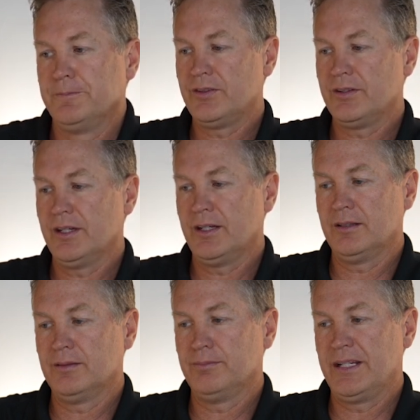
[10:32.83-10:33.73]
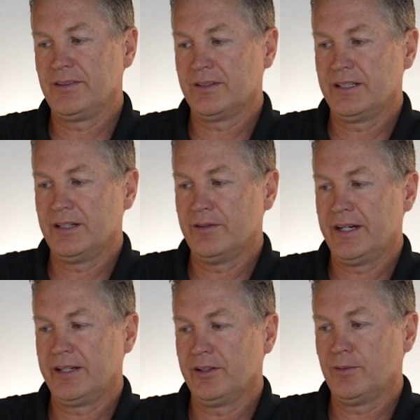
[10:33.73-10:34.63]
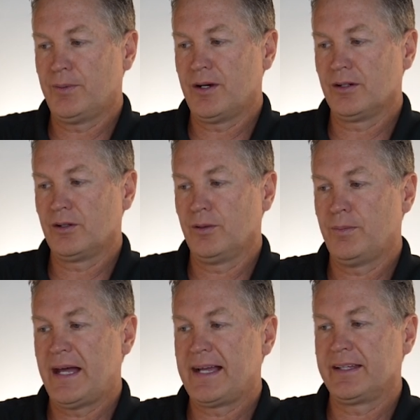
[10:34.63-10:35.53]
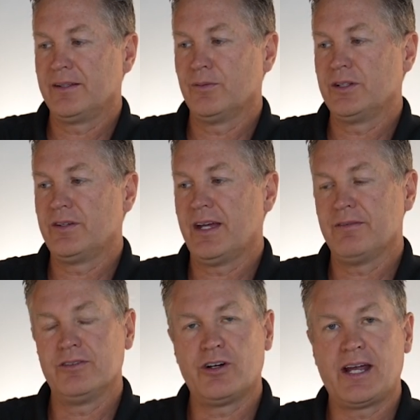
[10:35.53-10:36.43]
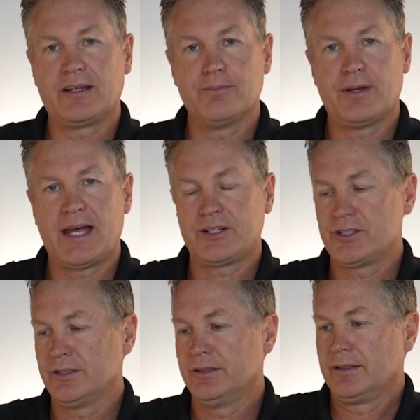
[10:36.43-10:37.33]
It's basically irregular particle packing when you have the dry compaction